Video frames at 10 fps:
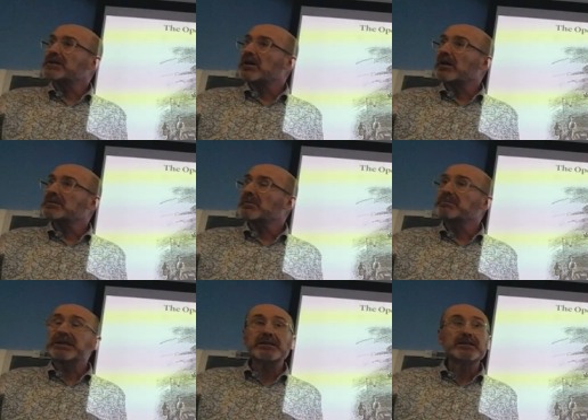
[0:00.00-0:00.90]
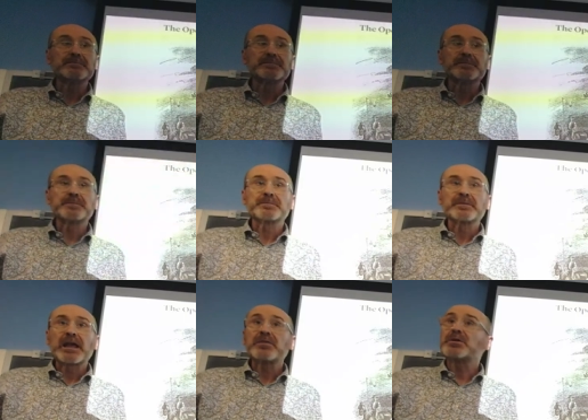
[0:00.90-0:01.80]
the automobile
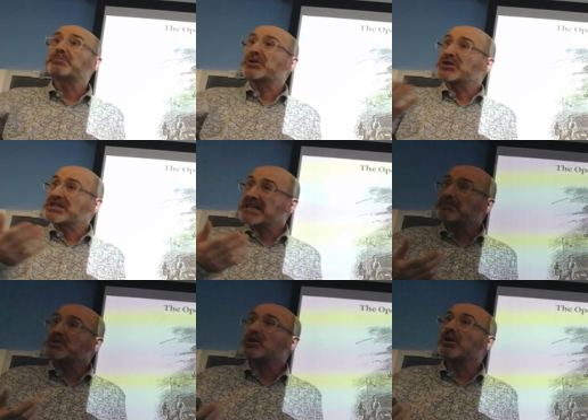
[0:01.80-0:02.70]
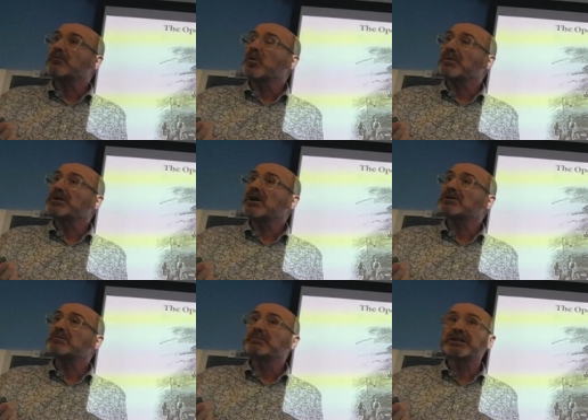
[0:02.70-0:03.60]
the perception of what the
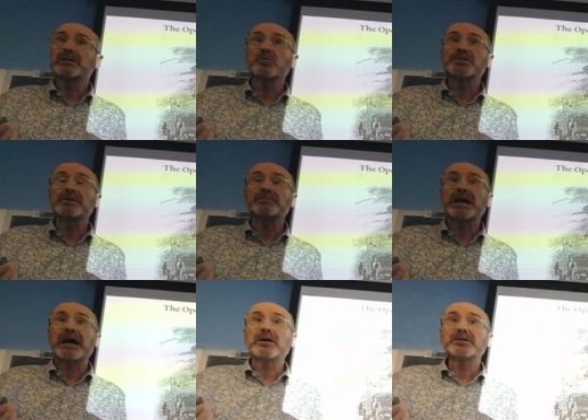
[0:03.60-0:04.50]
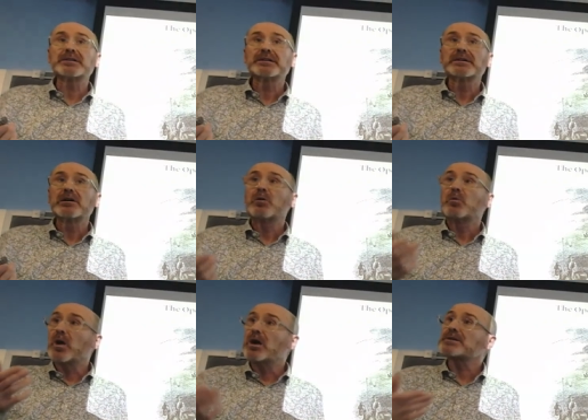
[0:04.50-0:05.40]
automobile was about
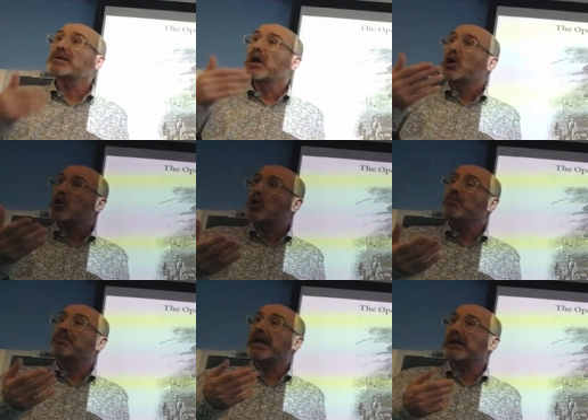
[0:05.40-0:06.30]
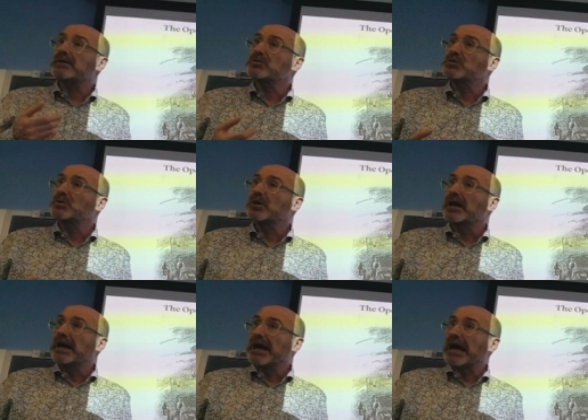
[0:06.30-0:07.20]
was compared to
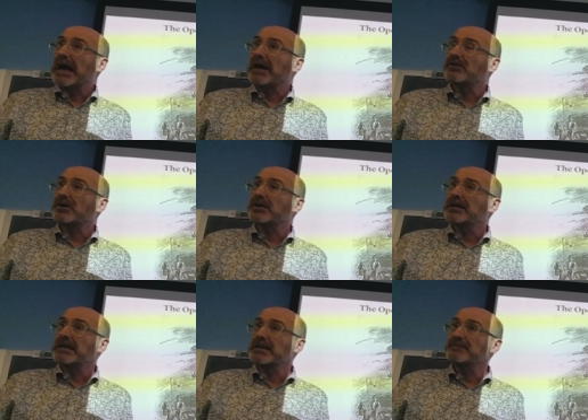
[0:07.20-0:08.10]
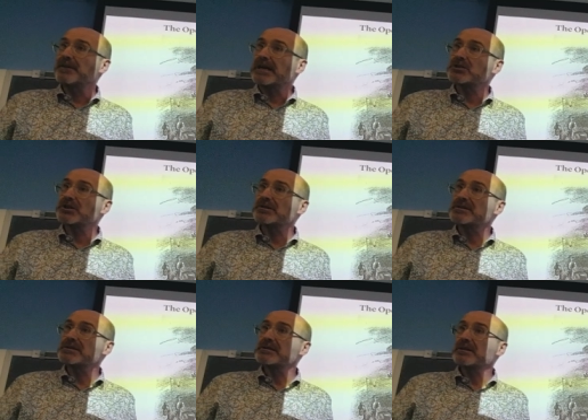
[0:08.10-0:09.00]
other
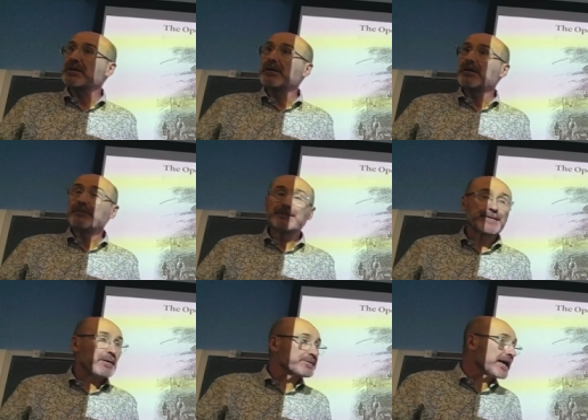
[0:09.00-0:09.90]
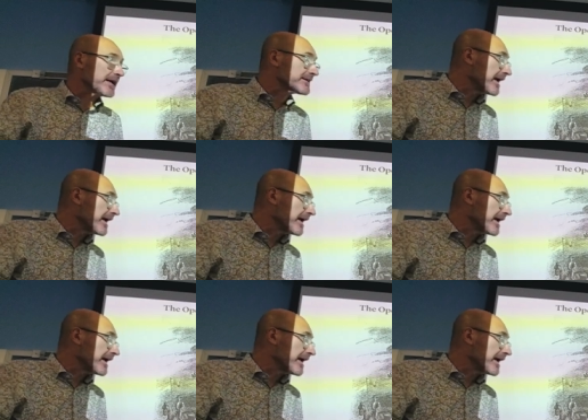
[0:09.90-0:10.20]
inventions from that